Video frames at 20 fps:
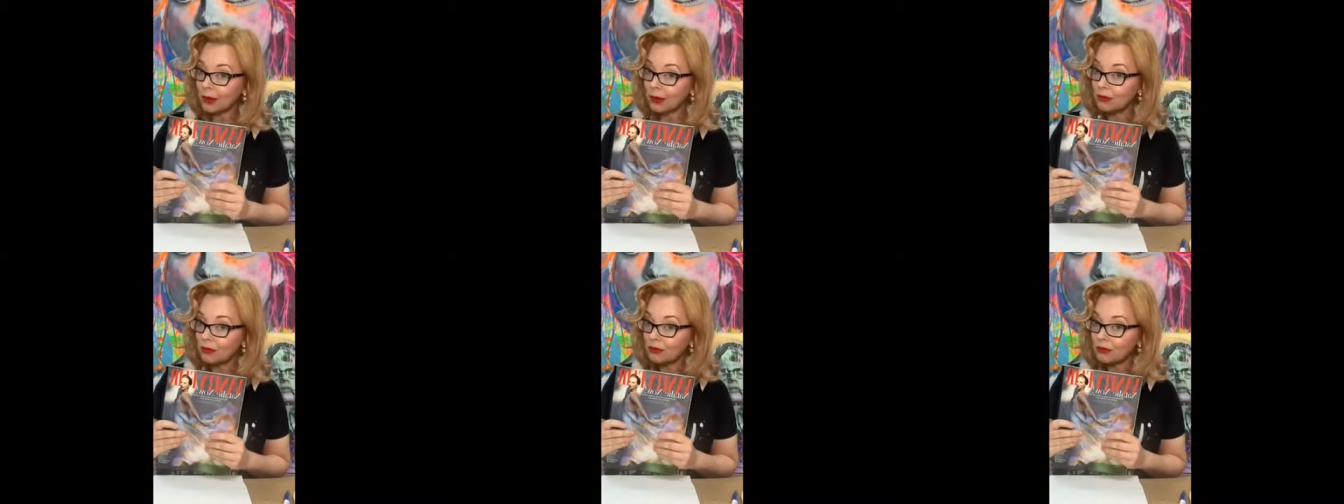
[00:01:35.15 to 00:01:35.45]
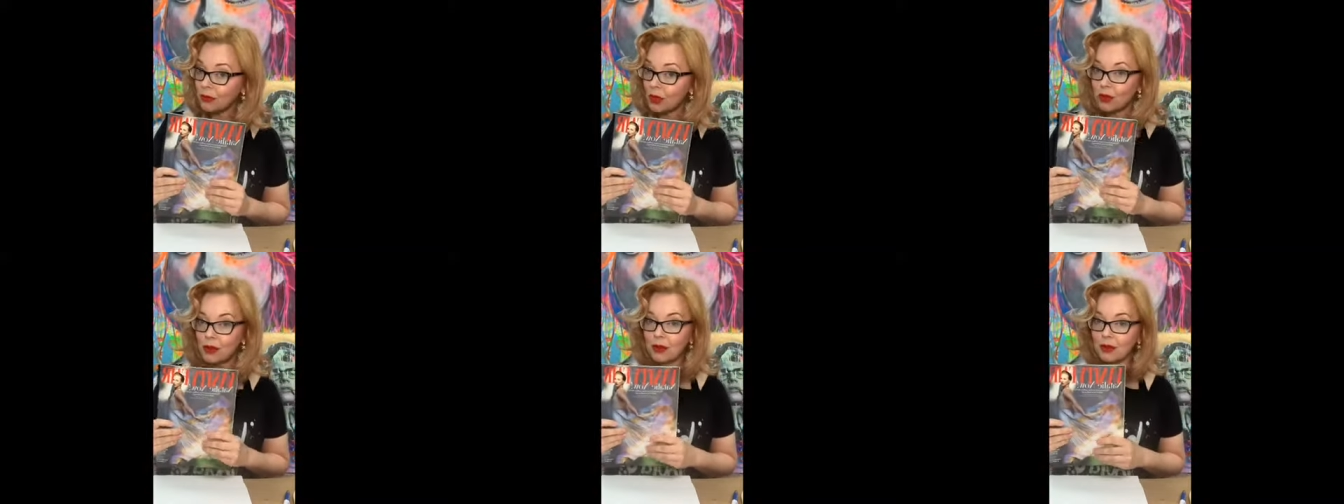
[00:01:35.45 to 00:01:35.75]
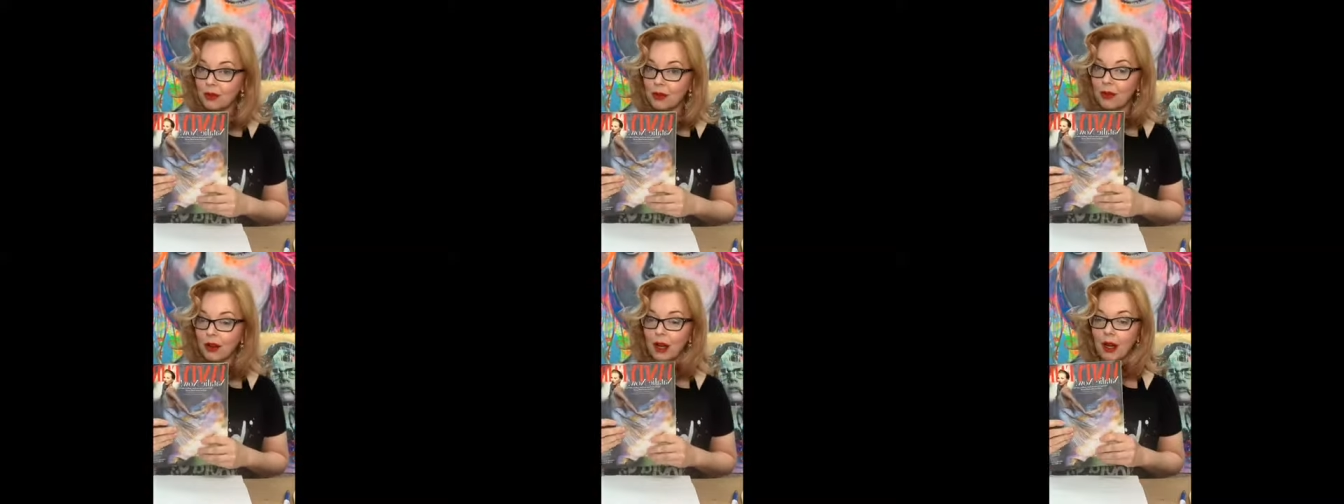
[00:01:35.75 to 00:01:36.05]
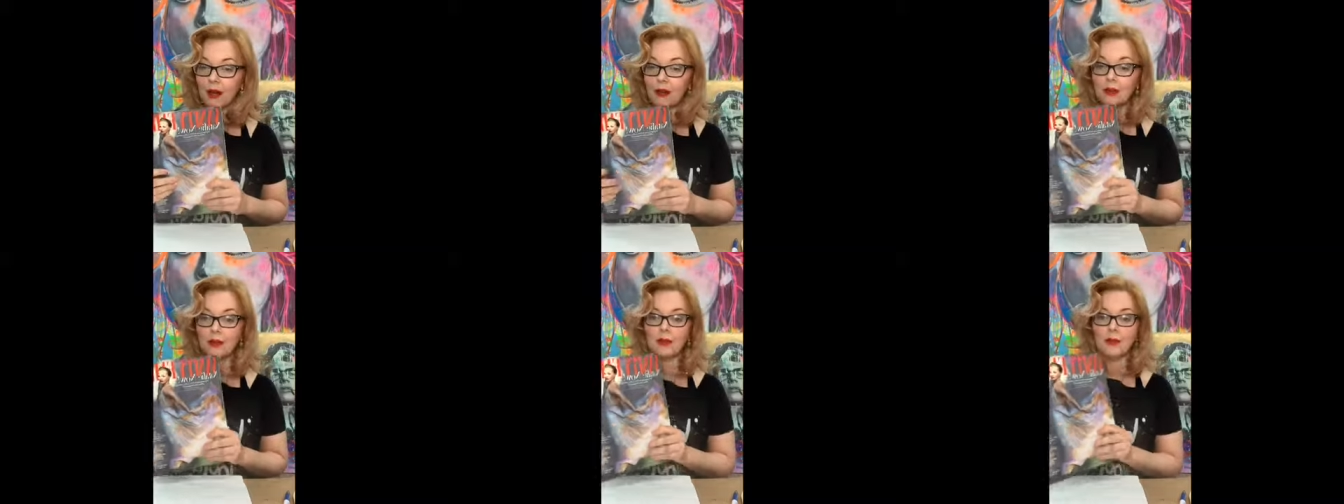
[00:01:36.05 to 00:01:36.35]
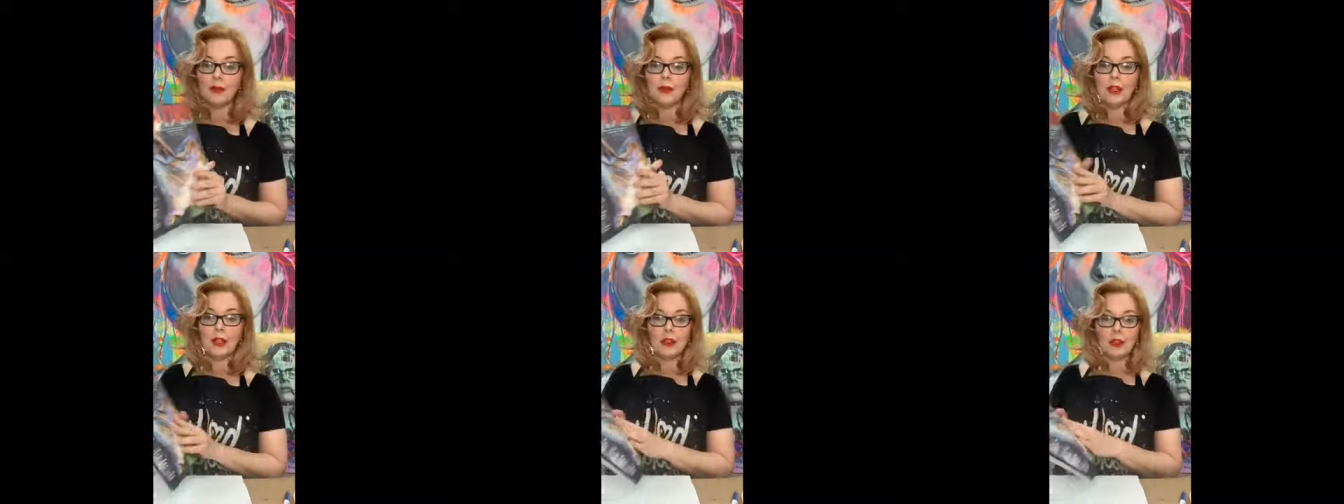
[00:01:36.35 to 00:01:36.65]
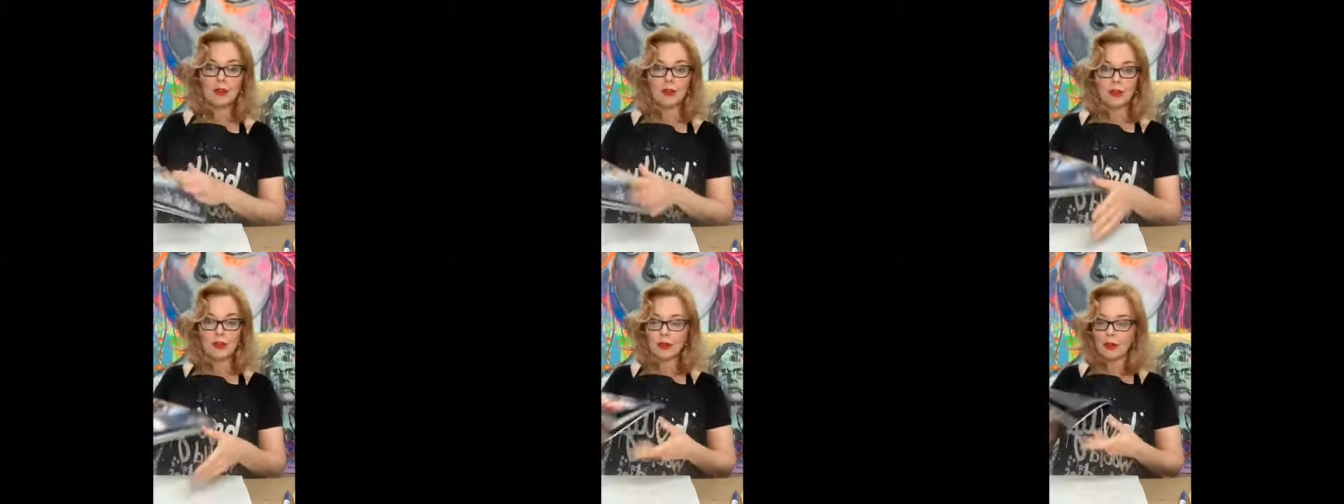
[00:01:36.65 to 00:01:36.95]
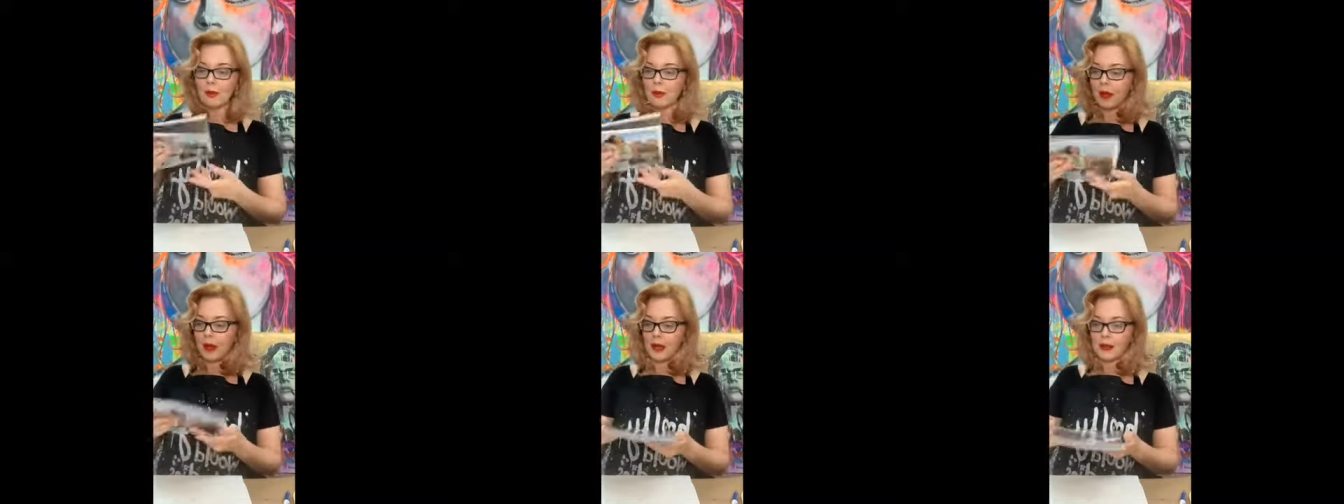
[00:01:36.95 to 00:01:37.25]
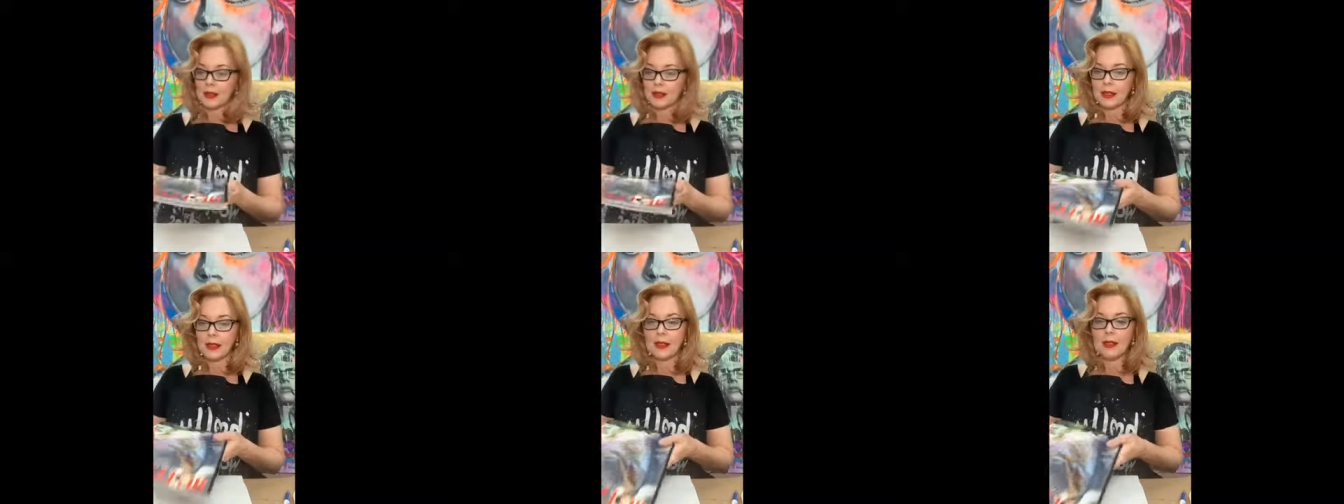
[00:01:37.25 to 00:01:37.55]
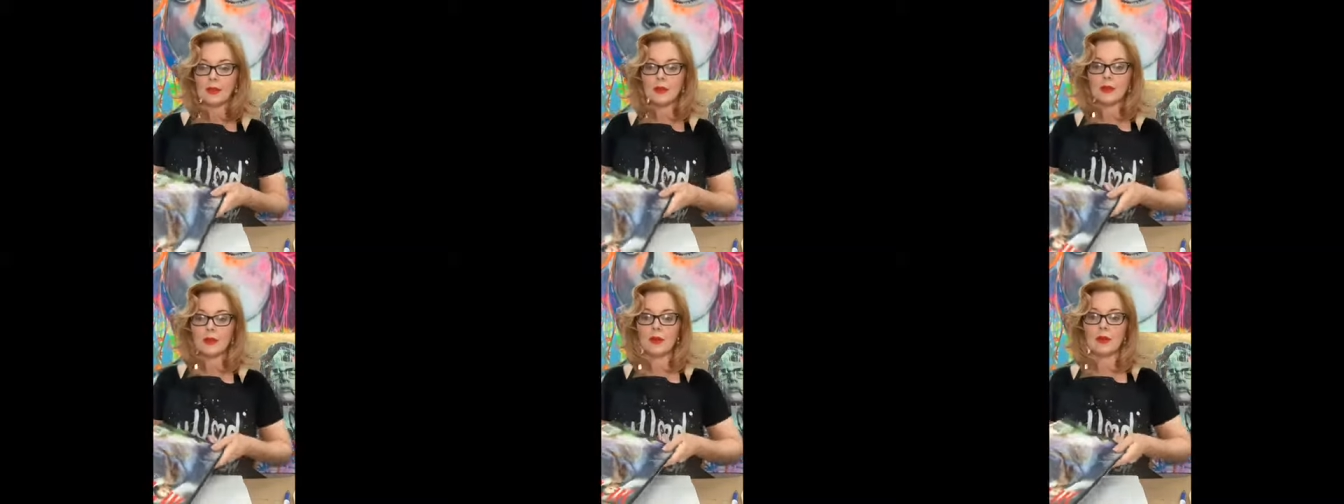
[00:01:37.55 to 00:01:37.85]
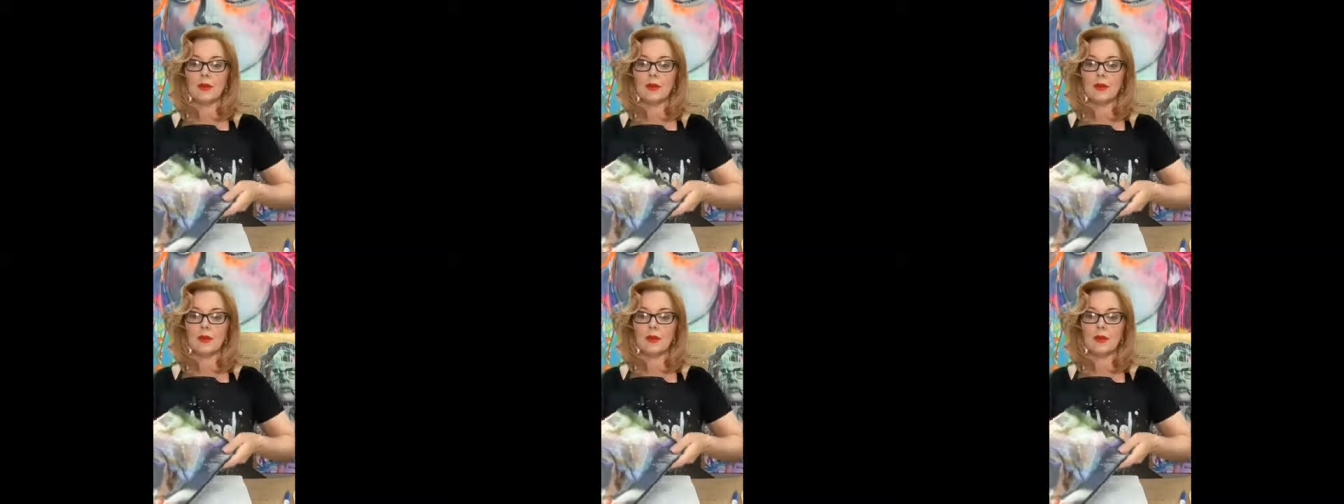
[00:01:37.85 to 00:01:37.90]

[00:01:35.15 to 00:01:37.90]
Most of you have literature or magazines or